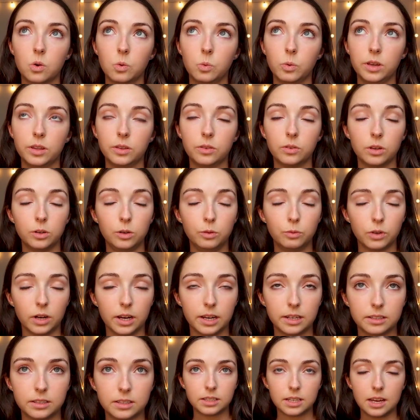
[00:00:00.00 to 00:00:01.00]
with a new
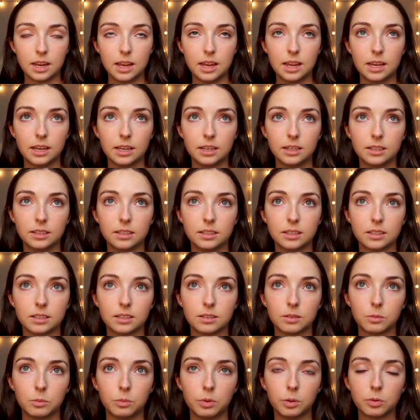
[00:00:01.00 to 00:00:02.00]
friend, and
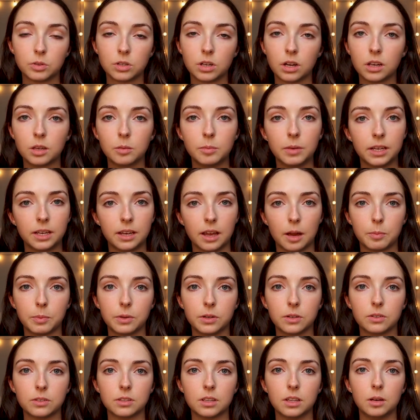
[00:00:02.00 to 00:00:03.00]
we were talking about gap
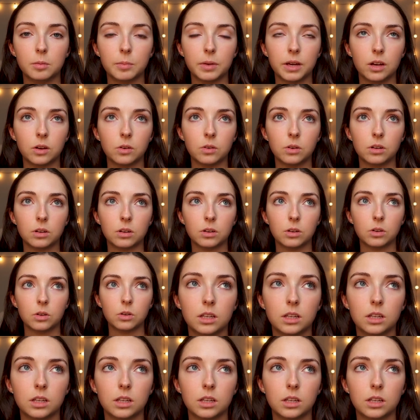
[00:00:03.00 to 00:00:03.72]
years and about